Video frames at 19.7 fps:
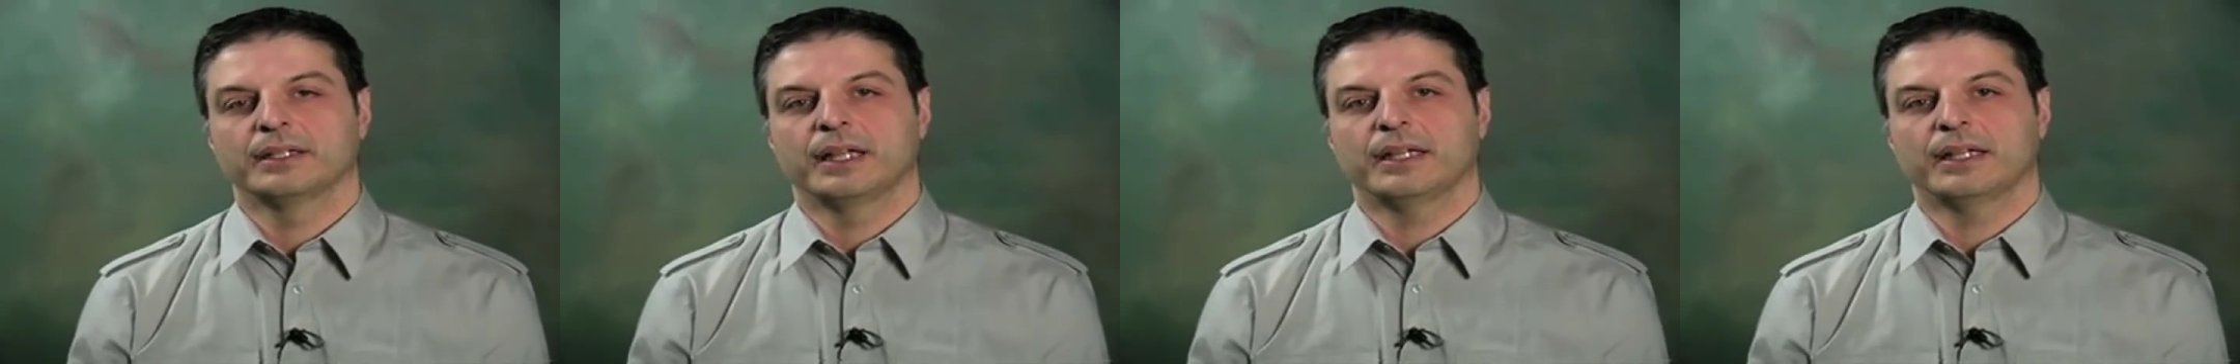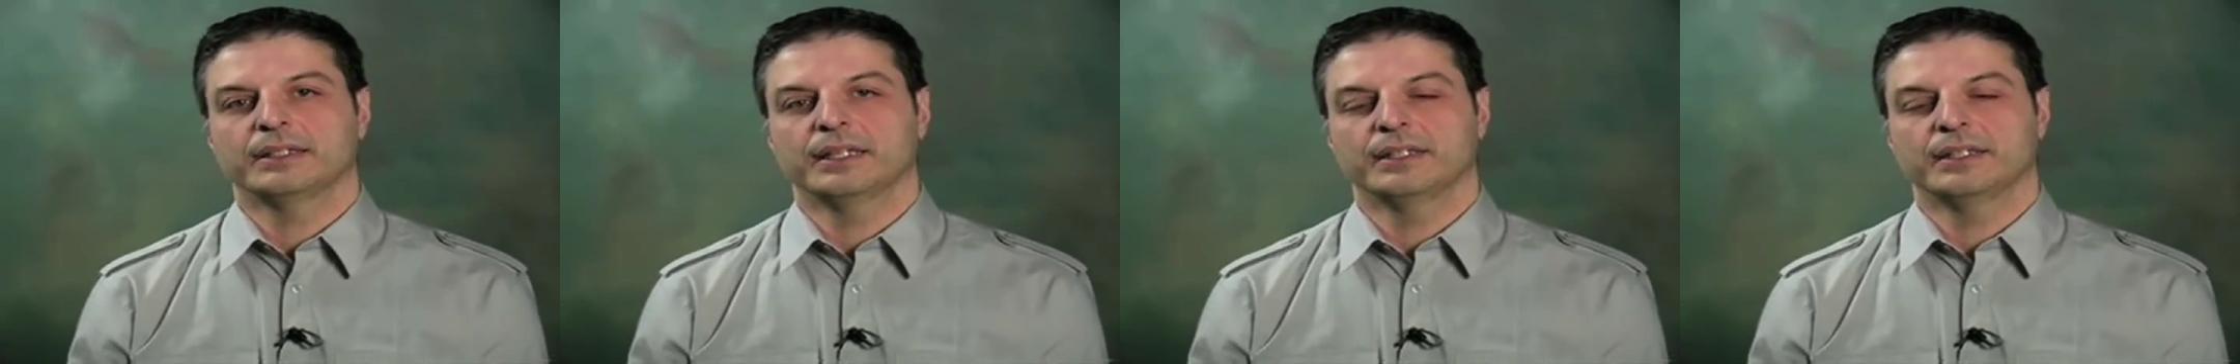
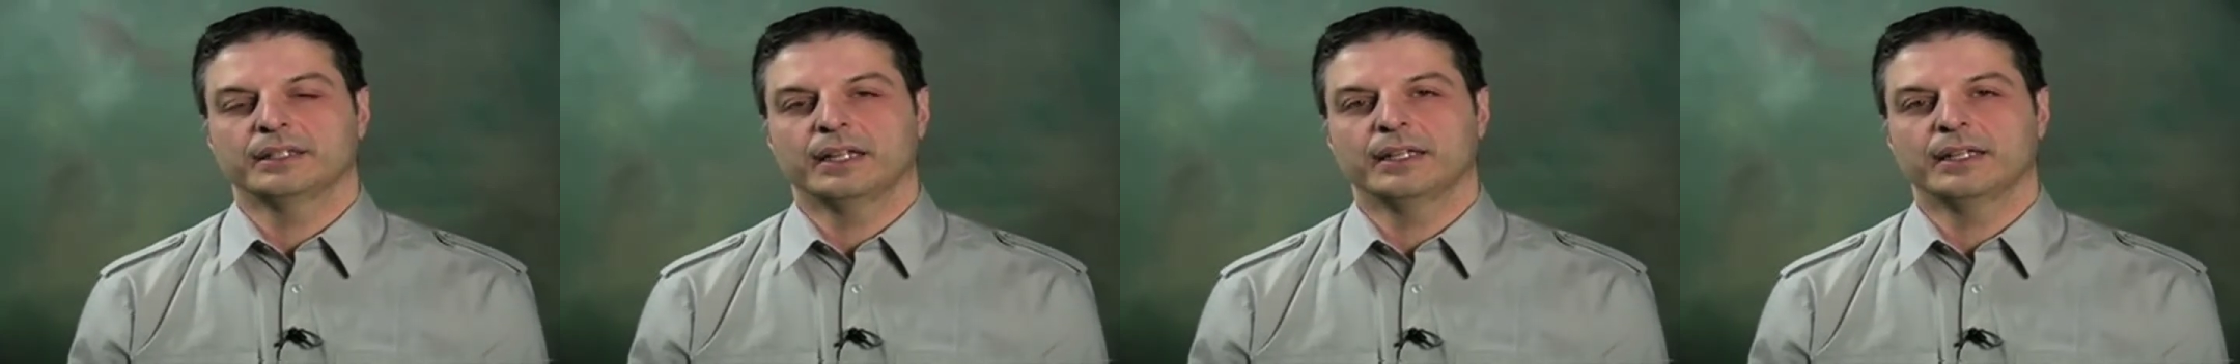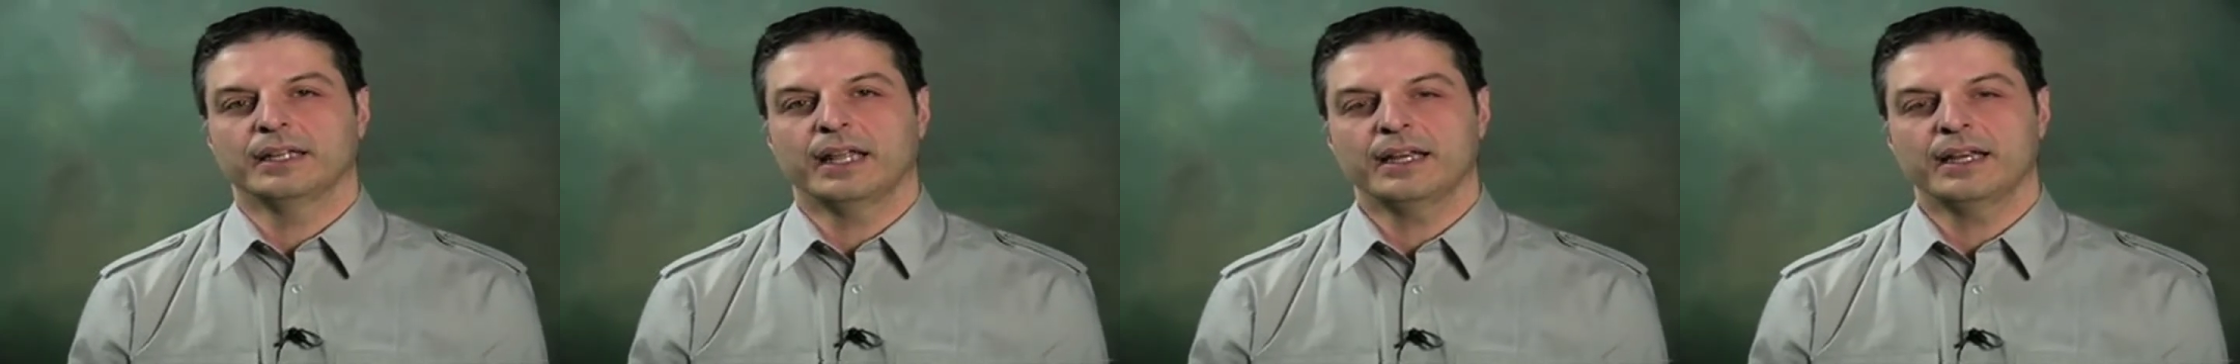and, and,
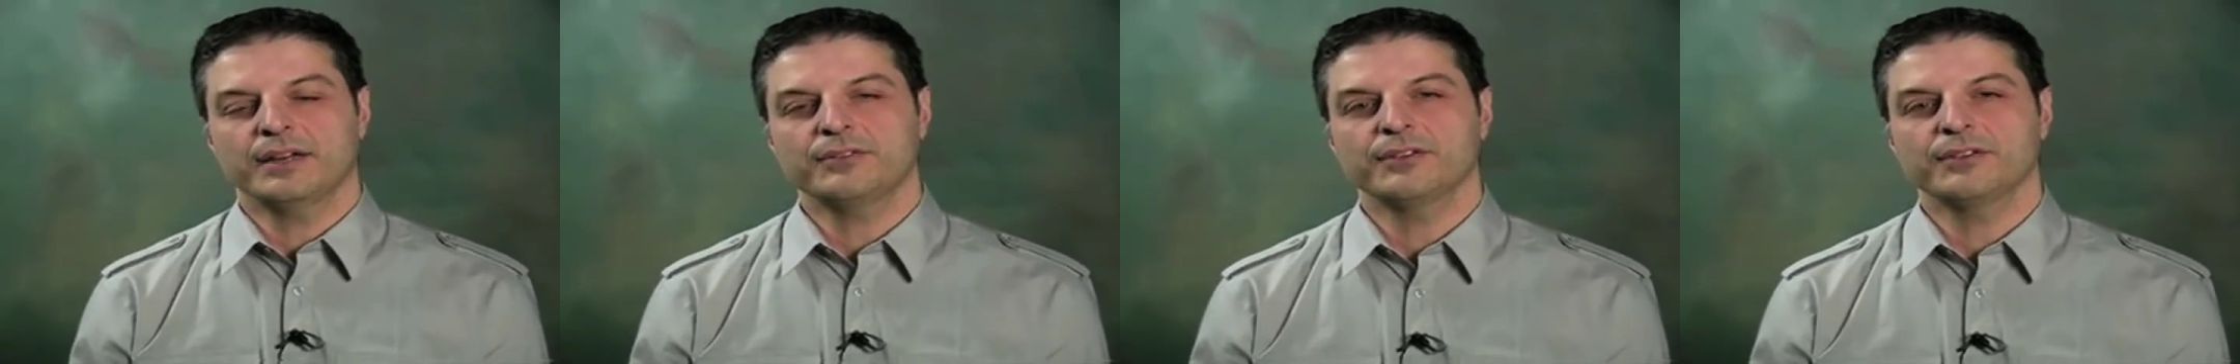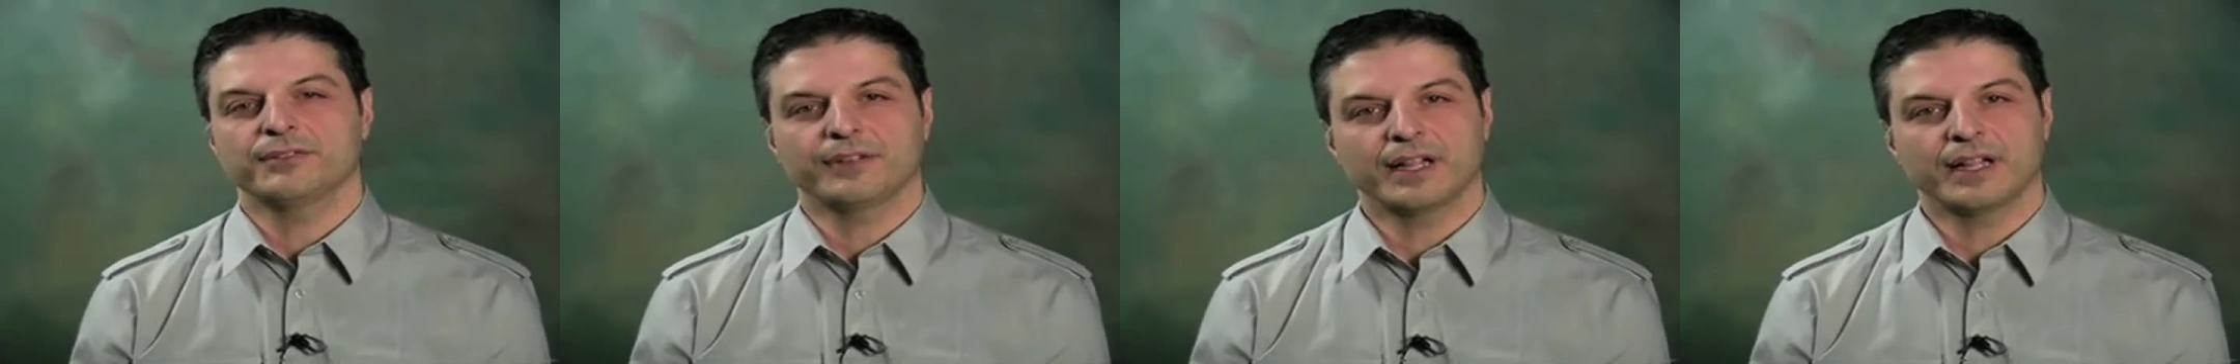and, and
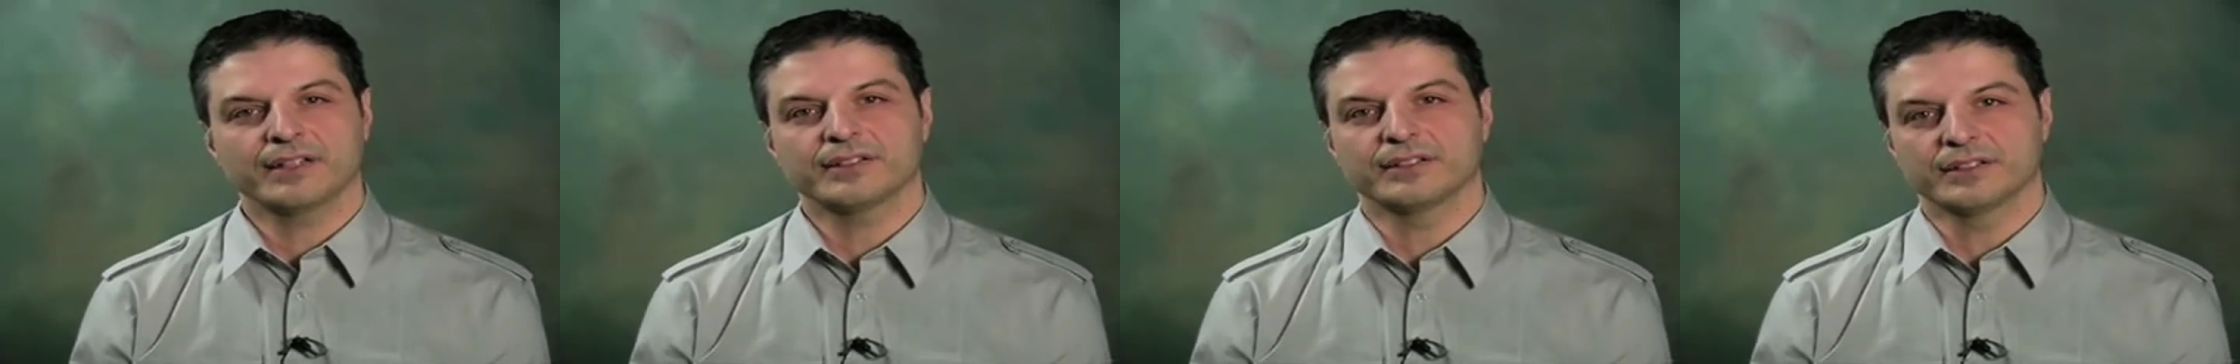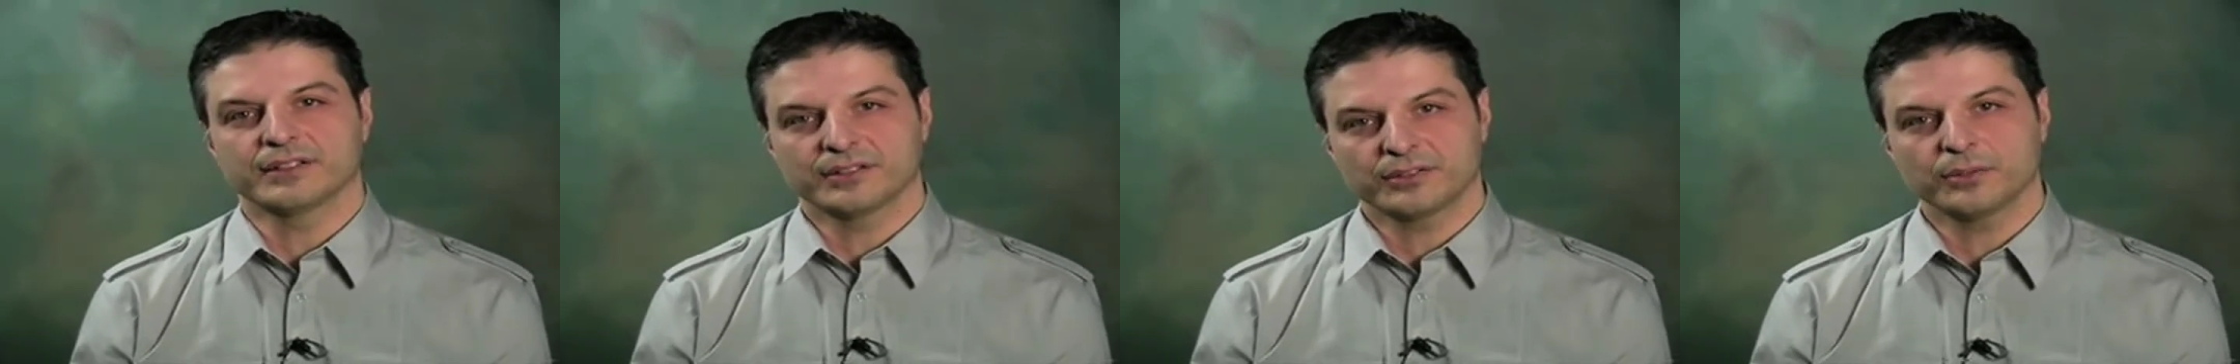every
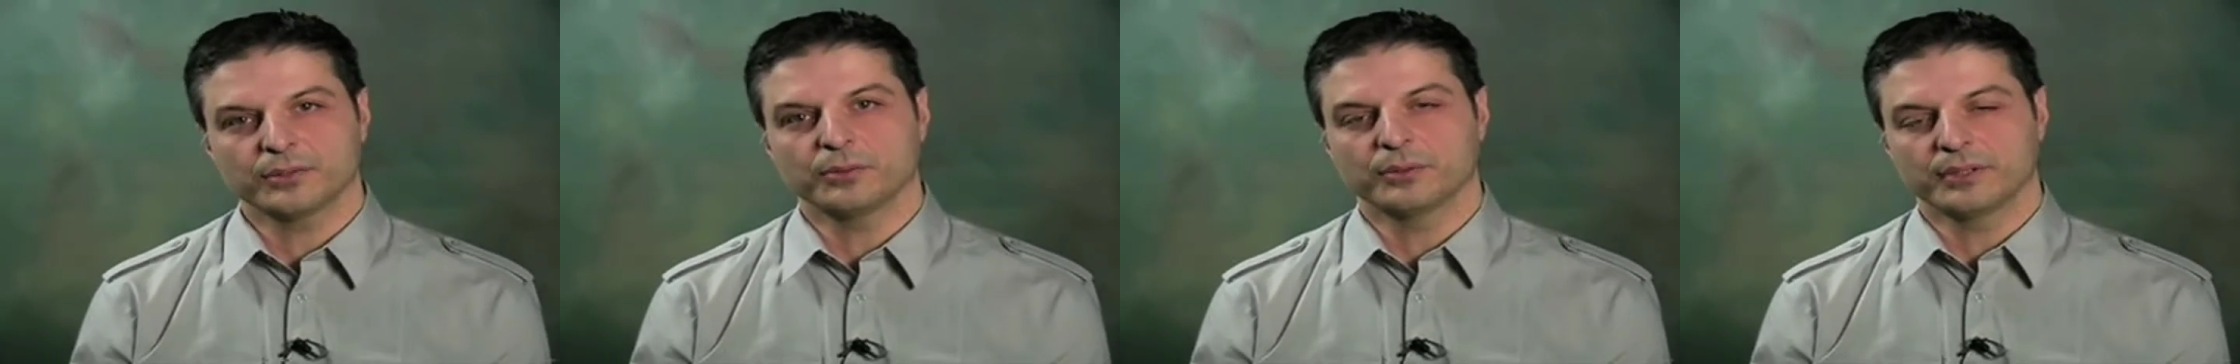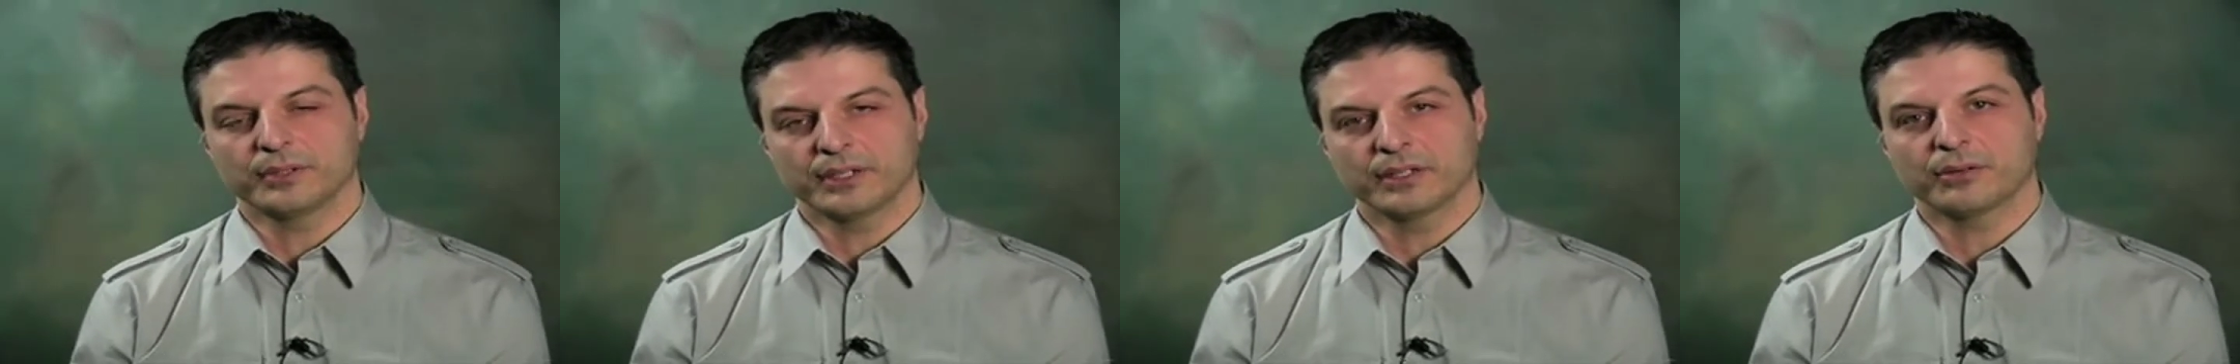facet is
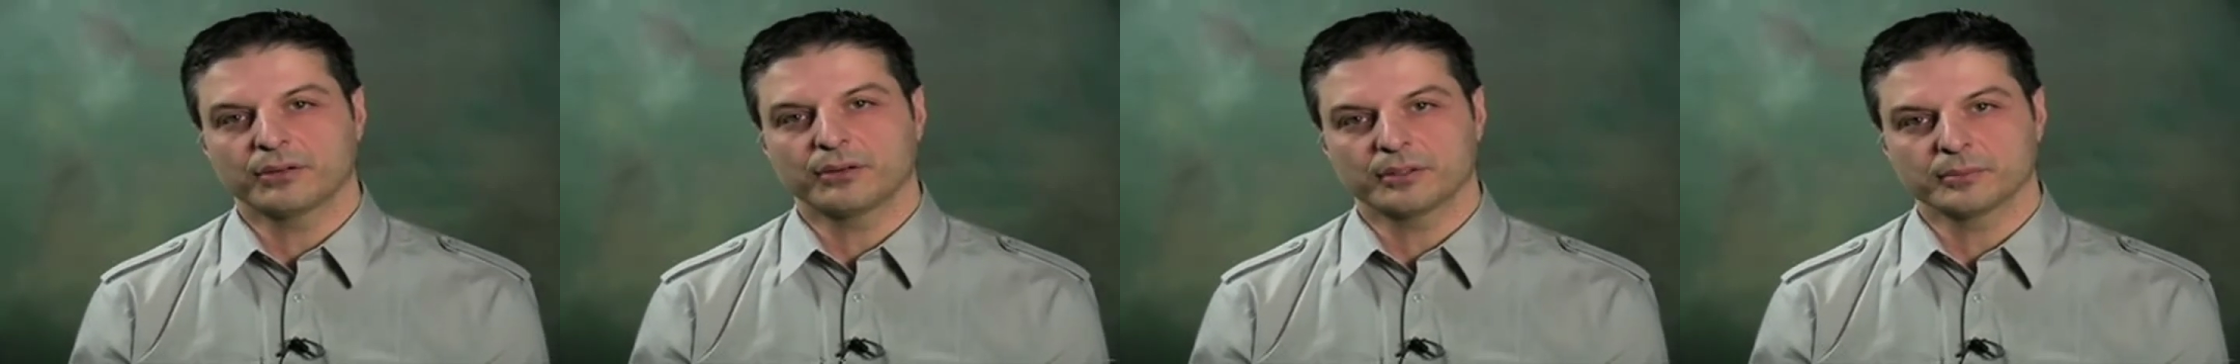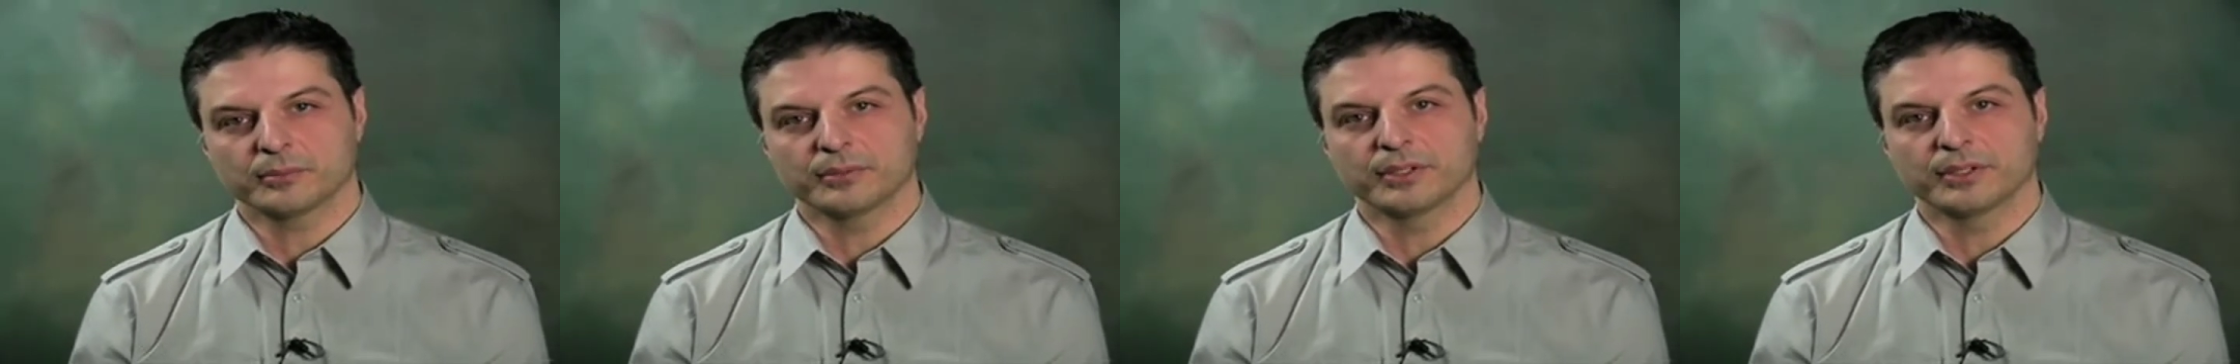so incredibly